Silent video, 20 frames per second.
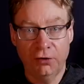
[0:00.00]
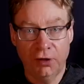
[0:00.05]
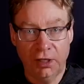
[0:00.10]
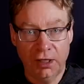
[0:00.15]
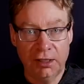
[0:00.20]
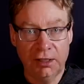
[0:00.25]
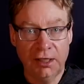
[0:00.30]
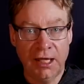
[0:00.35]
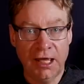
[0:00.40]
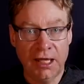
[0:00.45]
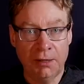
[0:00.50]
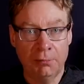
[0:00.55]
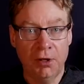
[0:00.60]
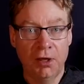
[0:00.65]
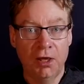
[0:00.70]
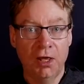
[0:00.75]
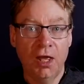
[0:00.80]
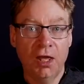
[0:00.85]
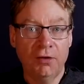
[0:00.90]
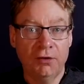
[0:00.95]
to claim
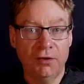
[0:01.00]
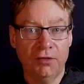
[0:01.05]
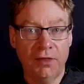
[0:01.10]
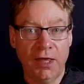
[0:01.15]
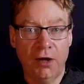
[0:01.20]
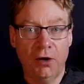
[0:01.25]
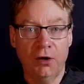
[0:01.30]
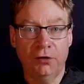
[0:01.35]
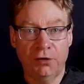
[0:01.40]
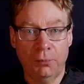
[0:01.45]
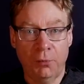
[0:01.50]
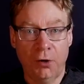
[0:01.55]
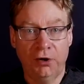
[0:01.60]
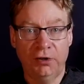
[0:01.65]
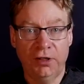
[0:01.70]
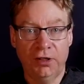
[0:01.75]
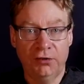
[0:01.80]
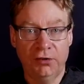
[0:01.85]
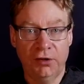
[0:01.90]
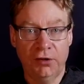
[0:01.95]
that there are demand
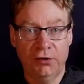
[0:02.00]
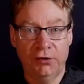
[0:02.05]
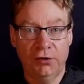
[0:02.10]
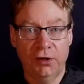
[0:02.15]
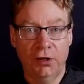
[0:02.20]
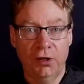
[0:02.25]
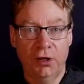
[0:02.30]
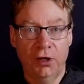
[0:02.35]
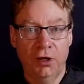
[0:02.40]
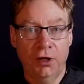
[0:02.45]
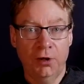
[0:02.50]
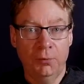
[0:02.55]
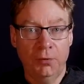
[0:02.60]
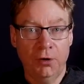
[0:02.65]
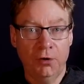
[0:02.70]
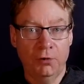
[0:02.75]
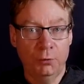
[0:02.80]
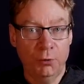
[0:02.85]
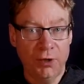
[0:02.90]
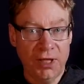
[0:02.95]
issues.
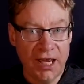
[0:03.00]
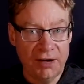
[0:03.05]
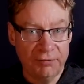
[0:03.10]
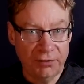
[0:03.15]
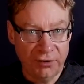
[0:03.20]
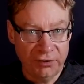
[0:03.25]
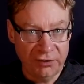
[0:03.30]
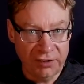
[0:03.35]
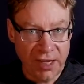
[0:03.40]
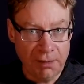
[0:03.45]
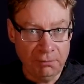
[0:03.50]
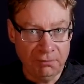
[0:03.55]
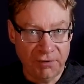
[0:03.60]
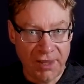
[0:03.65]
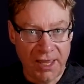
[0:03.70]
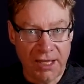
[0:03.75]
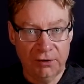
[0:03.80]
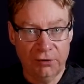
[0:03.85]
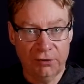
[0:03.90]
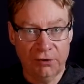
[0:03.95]
But we have the same
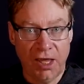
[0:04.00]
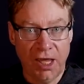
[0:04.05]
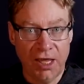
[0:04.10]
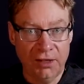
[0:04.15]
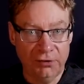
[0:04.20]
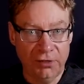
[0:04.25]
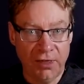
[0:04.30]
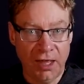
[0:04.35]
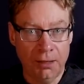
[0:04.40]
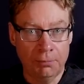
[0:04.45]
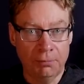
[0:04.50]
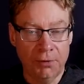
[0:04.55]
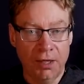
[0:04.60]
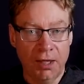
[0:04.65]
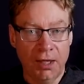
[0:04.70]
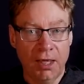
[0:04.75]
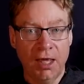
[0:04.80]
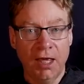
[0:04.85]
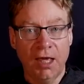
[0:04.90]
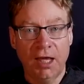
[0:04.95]
facts as them,
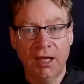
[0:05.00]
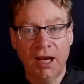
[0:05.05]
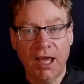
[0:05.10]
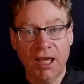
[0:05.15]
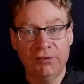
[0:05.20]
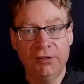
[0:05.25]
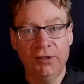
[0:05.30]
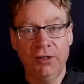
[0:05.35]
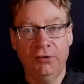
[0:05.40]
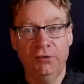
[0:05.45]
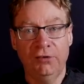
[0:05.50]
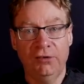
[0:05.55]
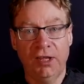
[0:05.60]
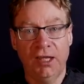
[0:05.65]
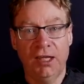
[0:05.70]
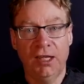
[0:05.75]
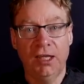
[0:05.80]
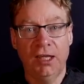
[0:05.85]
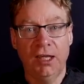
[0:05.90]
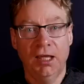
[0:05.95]
and as you can
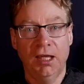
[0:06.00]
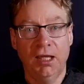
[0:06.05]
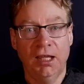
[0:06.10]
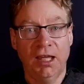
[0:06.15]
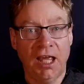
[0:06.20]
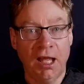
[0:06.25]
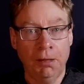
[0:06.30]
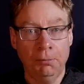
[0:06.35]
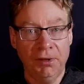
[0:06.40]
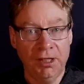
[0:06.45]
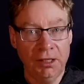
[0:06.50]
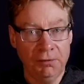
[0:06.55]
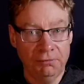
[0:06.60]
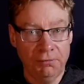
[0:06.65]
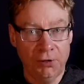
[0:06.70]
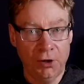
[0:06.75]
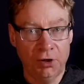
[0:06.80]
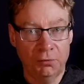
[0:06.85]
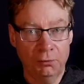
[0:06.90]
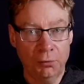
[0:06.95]
see, it can be
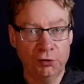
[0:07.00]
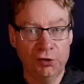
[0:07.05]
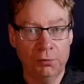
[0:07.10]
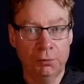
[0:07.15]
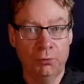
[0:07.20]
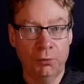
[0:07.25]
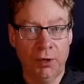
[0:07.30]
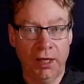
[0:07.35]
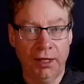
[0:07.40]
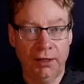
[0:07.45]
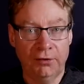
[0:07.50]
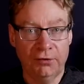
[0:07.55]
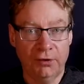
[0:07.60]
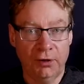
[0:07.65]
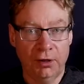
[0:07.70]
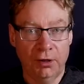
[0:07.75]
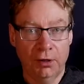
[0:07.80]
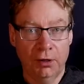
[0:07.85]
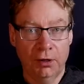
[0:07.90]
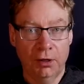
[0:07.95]
inferred multiple ways.
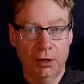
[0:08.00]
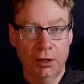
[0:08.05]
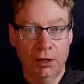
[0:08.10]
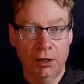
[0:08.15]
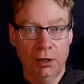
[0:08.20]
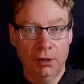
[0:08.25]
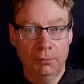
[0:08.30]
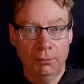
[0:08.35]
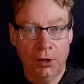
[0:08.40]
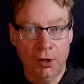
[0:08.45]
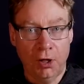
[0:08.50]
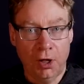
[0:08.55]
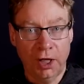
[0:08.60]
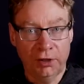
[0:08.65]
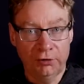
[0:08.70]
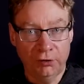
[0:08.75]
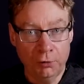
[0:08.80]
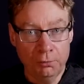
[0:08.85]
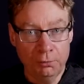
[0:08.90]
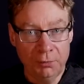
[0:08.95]
But I
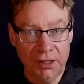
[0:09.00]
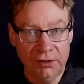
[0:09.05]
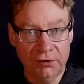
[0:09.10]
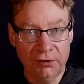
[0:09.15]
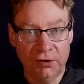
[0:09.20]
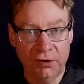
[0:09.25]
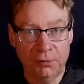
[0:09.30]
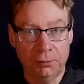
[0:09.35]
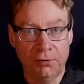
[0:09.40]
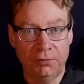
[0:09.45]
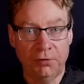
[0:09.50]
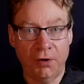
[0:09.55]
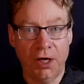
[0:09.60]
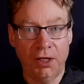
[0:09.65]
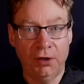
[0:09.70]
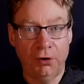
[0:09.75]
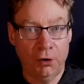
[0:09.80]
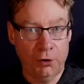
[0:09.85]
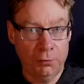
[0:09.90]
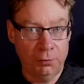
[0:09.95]
don't mean to just
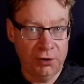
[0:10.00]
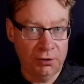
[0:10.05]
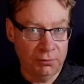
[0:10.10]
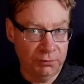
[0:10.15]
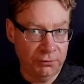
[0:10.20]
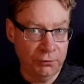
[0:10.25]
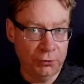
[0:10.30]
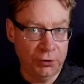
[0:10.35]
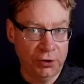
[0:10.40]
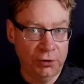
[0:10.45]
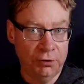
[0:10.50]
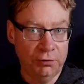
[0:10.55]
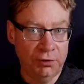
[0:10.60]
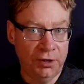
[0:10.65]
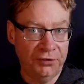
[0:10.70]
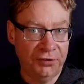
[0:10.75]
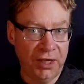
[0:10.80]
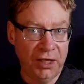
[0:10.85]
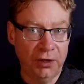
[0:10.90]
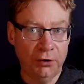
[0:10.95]
provide hopium for you,
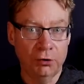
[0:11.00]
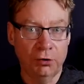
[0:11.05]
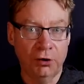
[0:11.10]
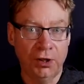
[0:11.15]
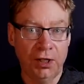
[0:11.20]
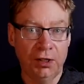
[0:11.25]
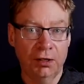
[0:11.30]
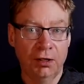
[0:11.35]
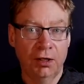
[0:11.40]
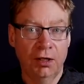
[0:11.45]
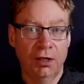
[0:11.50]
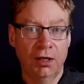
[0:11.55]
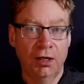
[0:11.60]
as they call it,